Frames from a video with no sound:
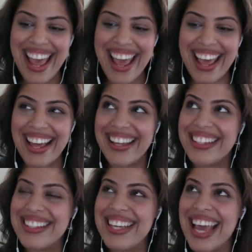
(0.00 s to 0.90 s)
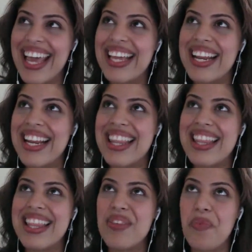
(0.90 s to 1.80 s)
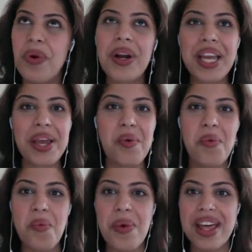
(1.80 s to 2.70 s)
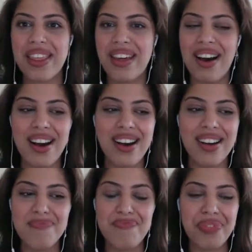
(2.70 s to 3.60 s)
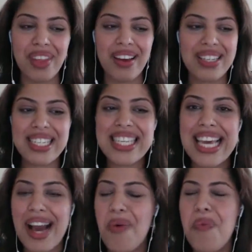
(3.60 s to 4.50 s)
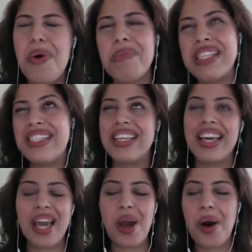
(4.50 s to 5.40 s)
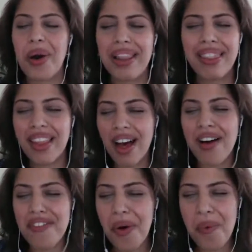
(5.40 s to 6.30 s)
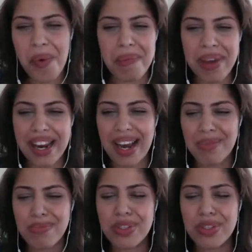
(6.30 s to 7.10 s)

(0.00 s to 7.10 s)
And working with a woman CEO. I love women. I'm